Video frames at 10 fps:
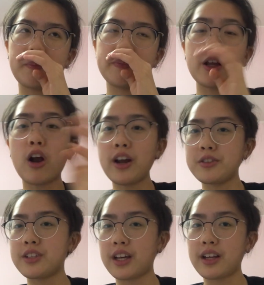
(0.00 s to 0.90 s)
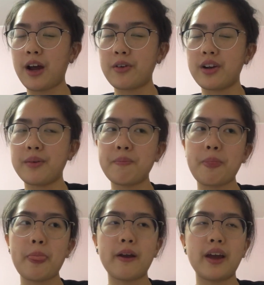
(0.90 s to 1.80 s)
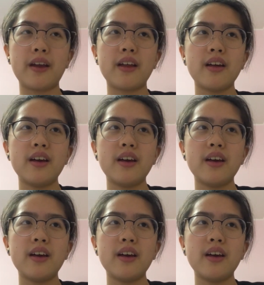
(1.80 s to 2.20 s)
there are Hunters that can counter him. Okay?